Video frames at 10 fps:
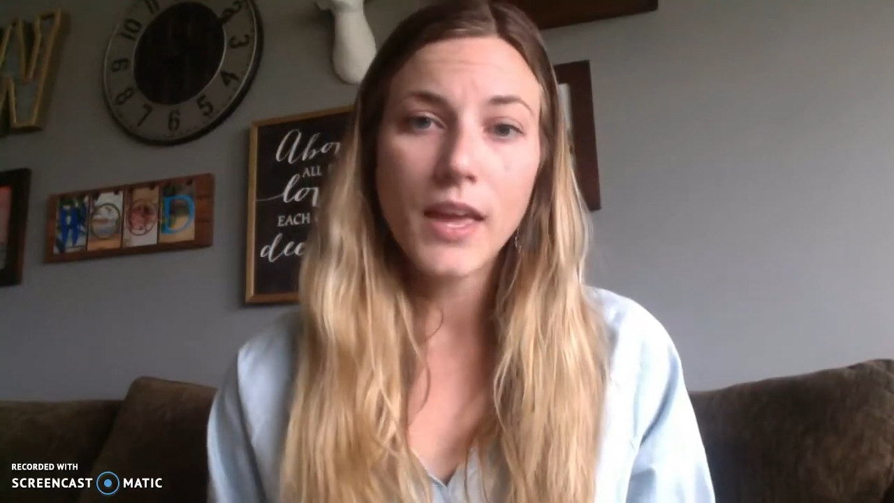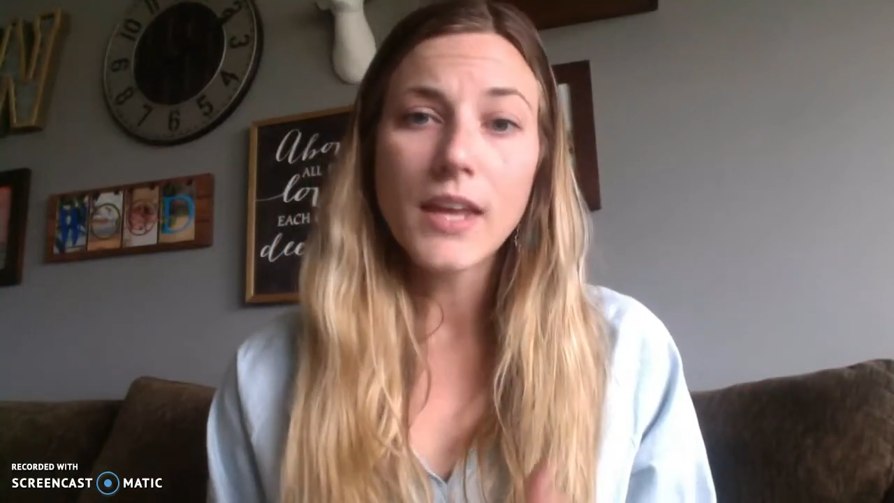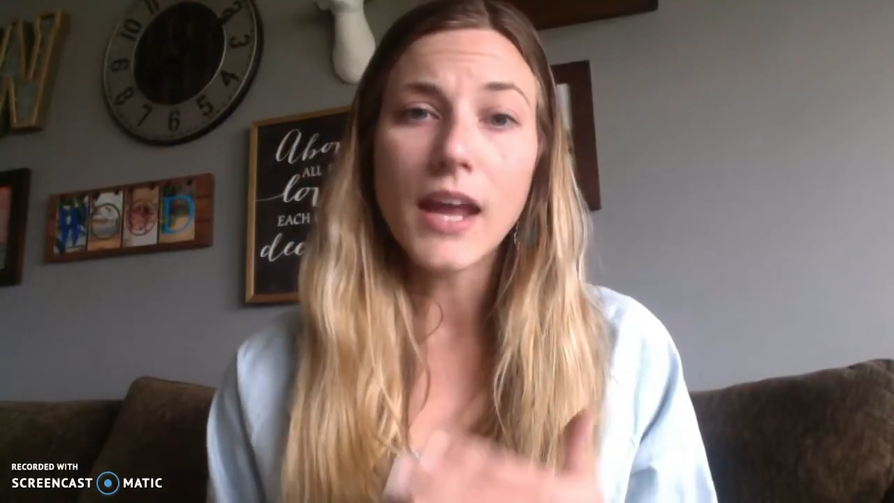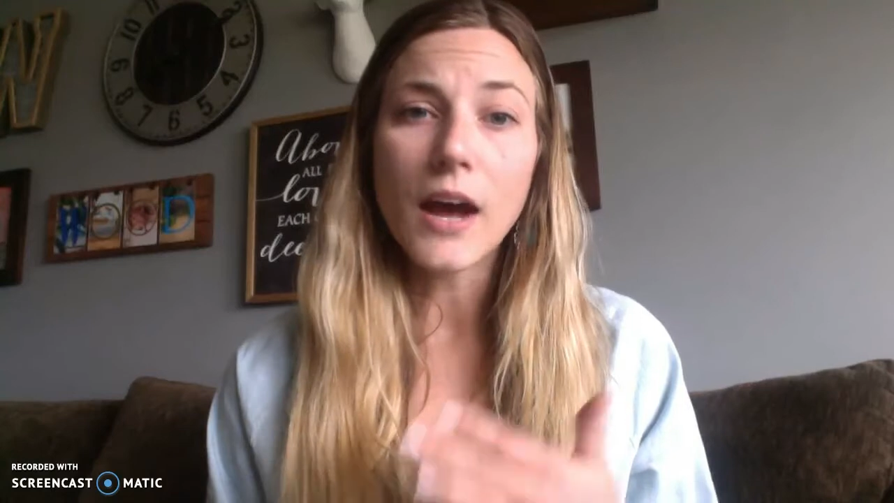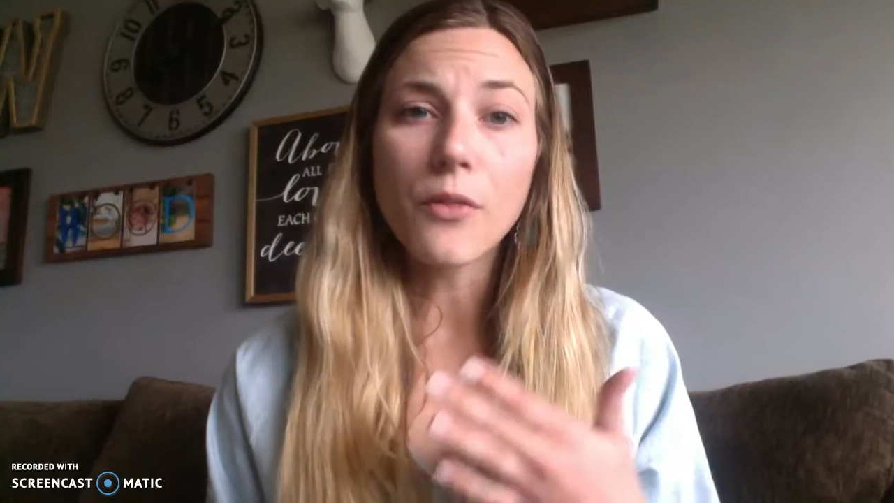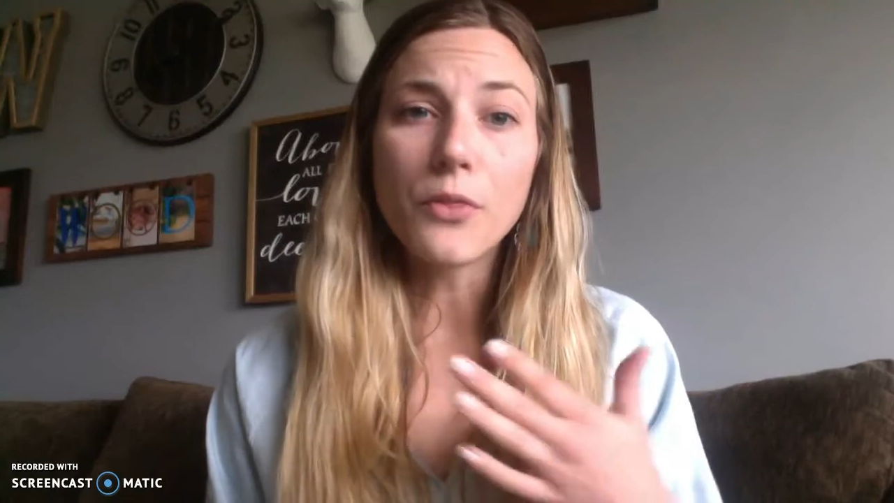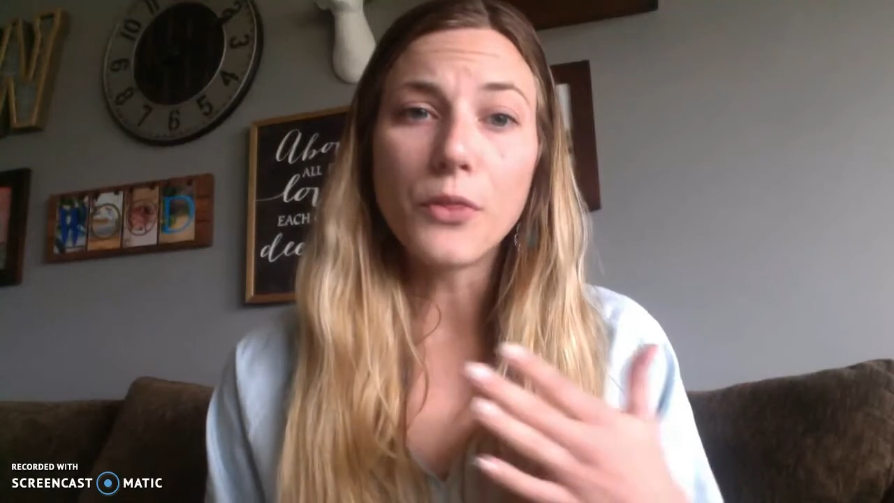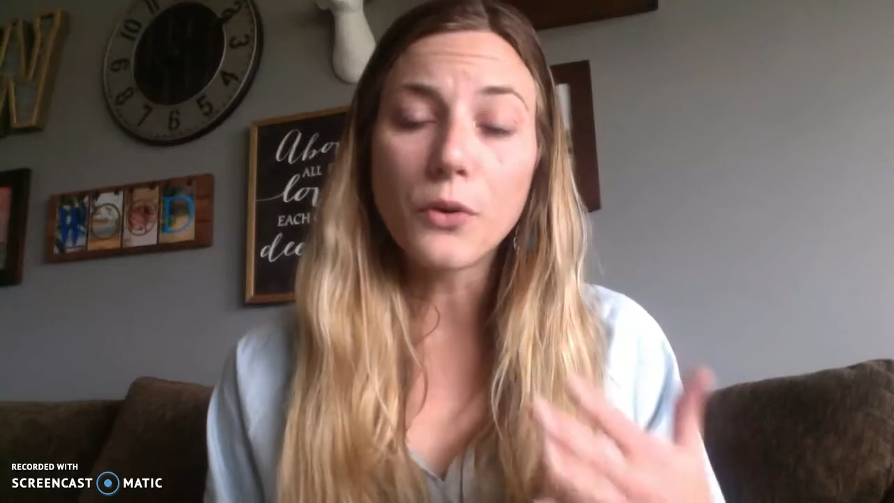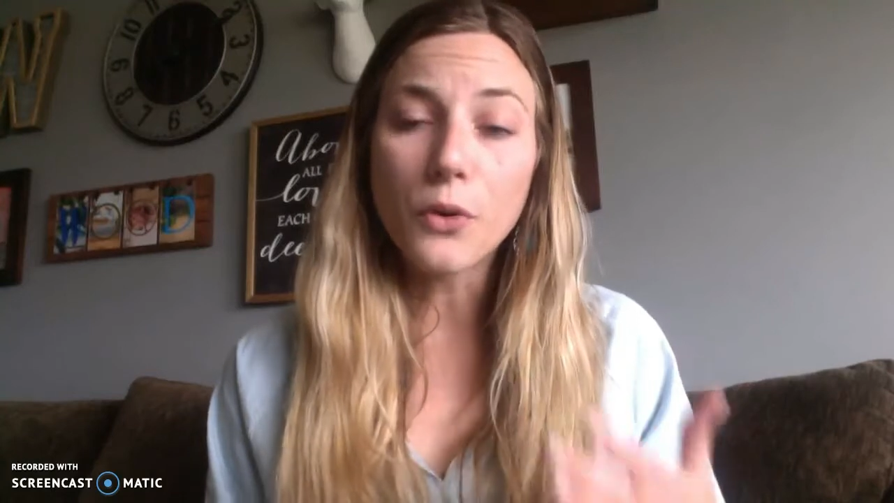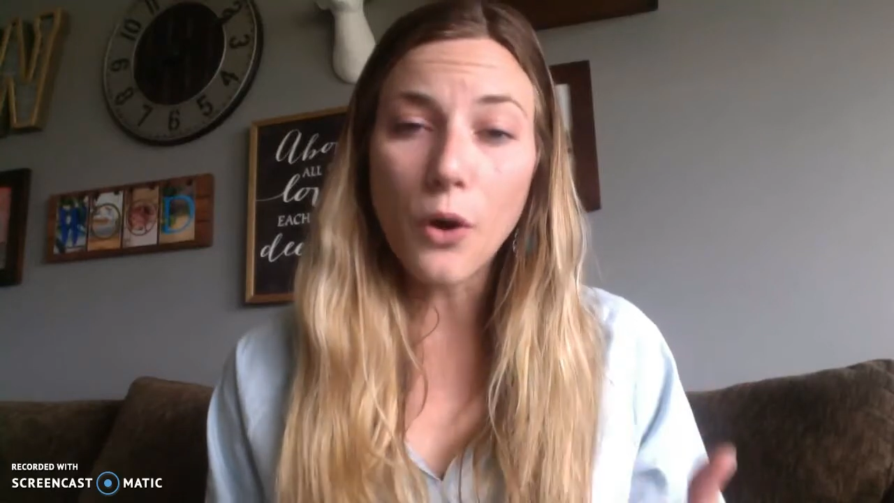Now,
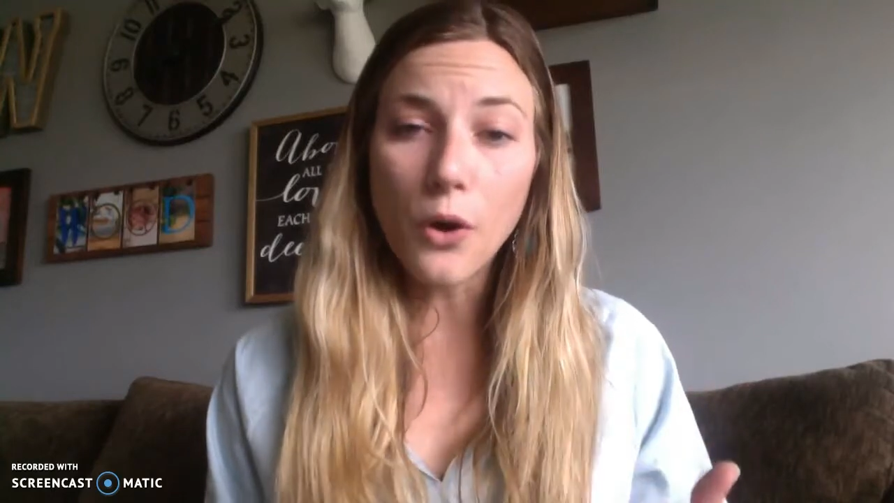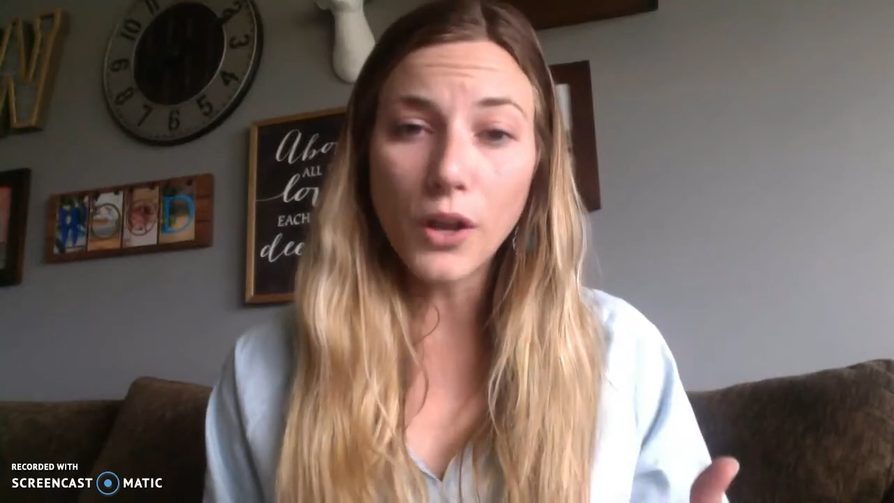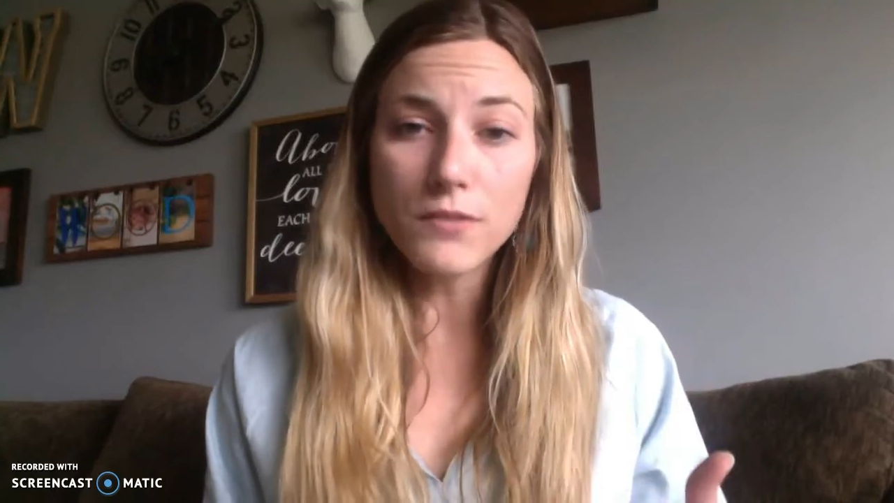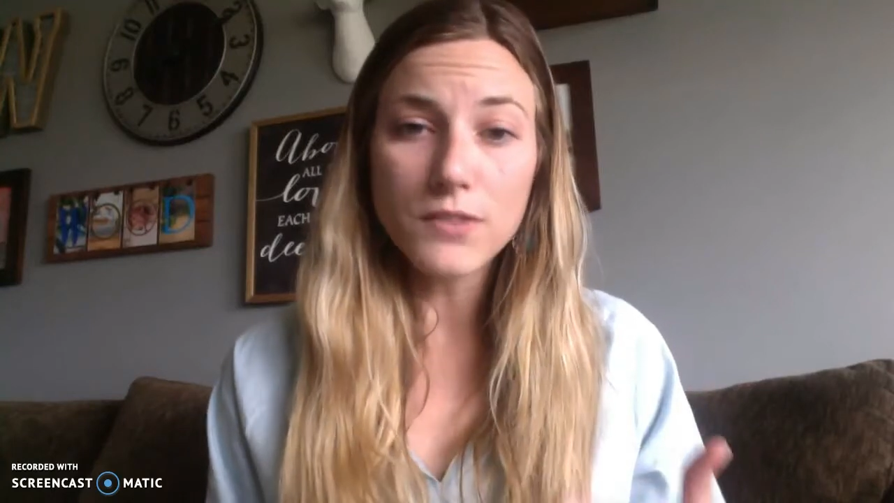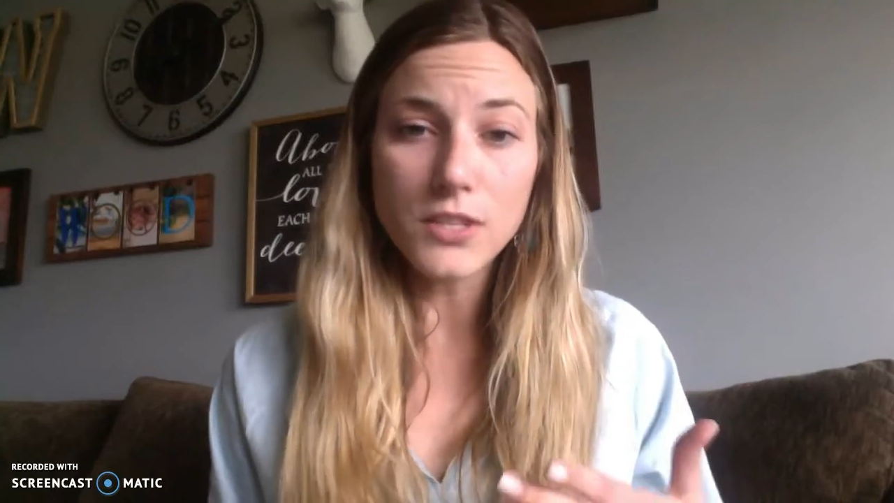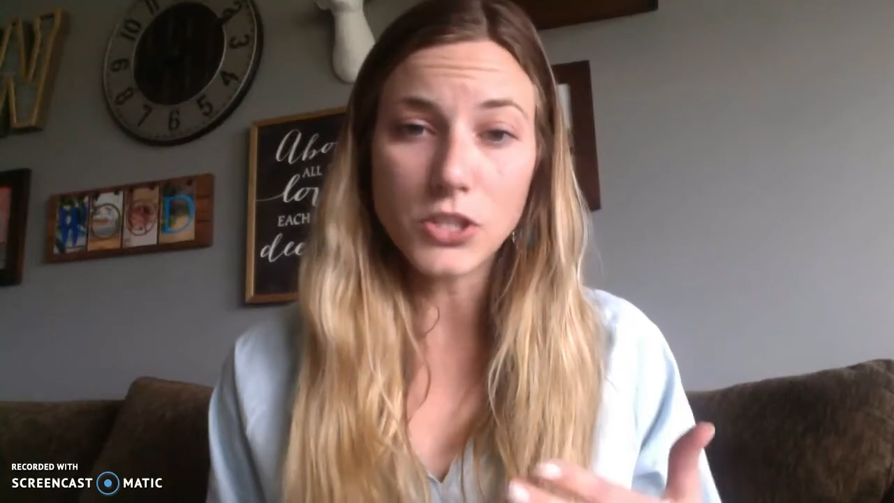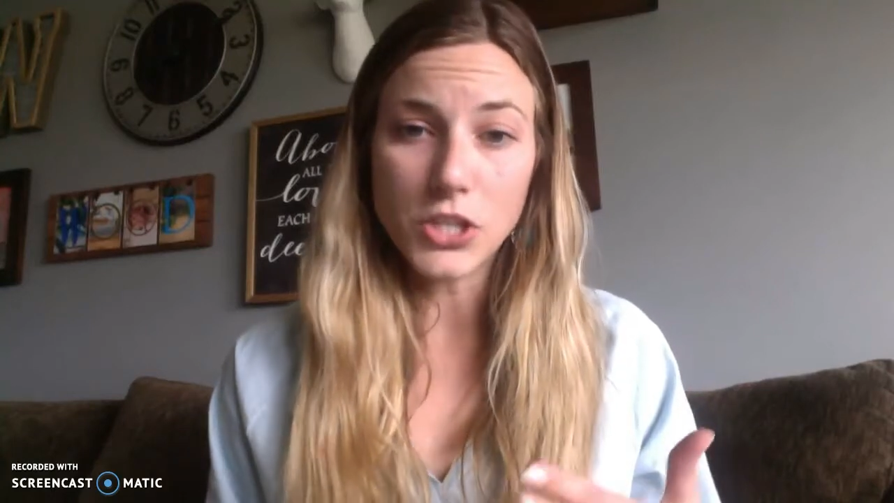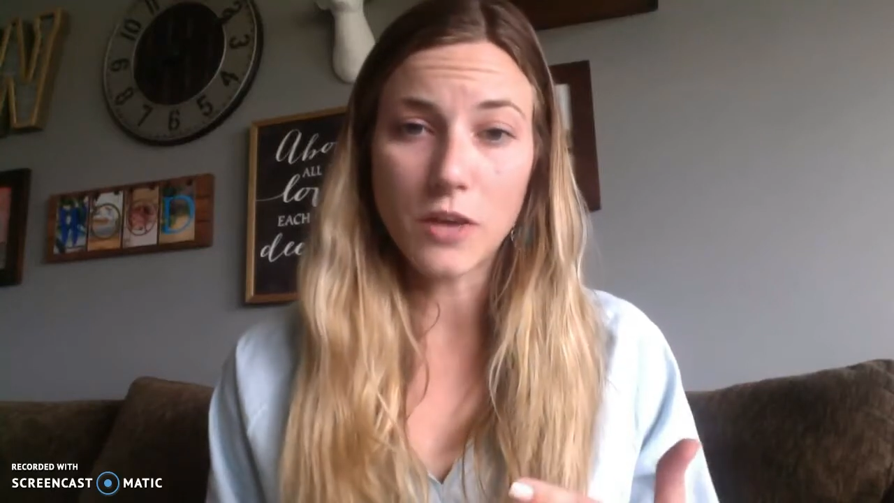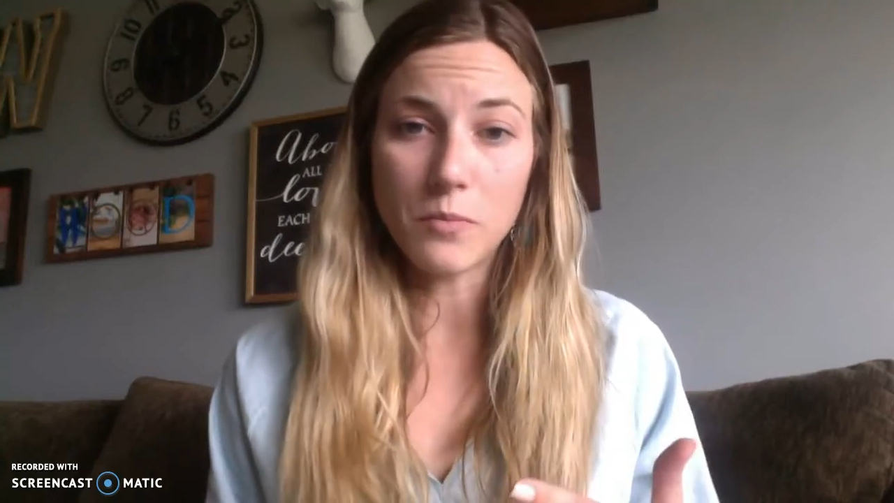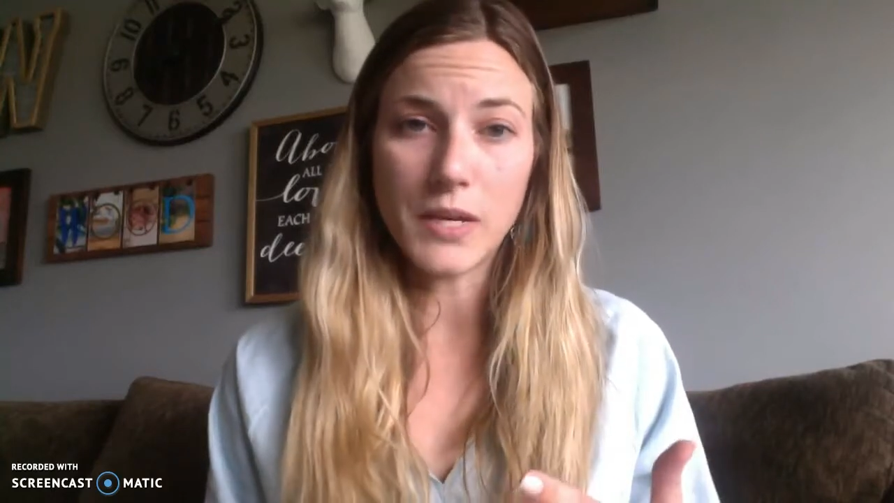the goal of this
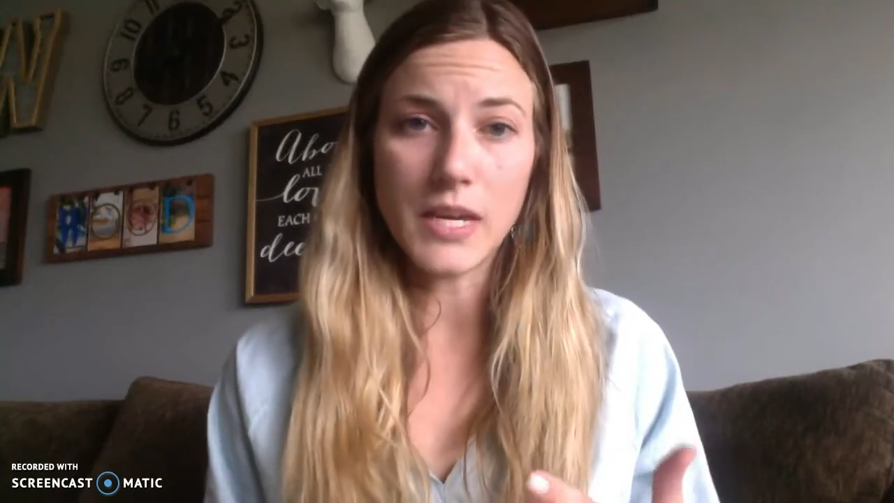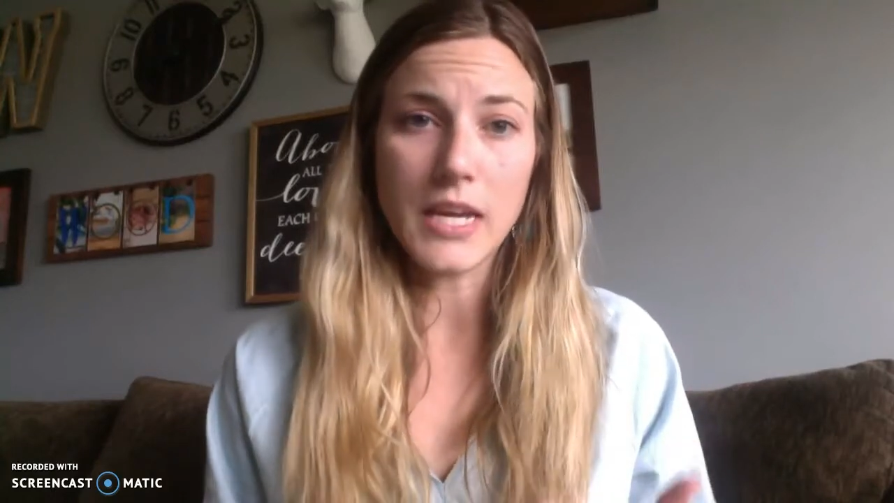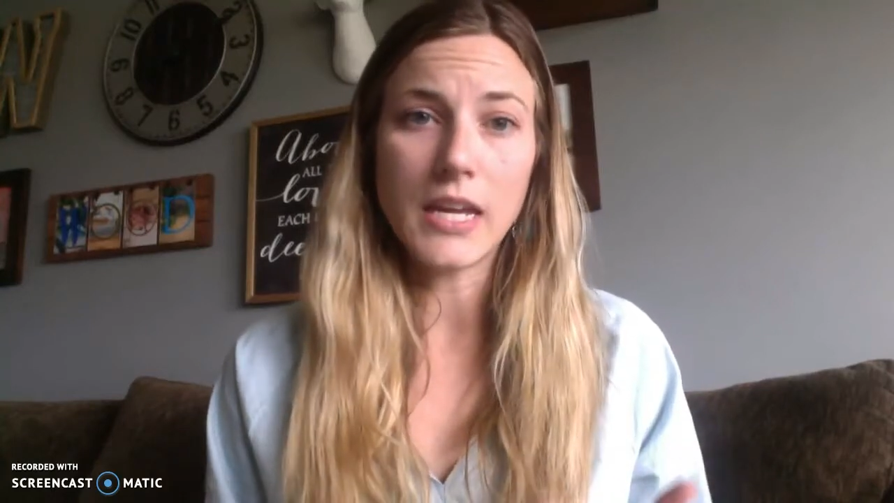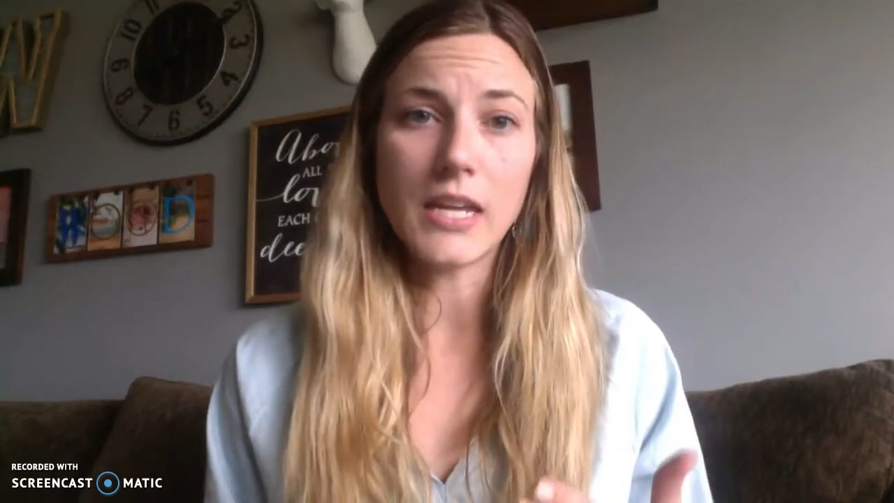GLP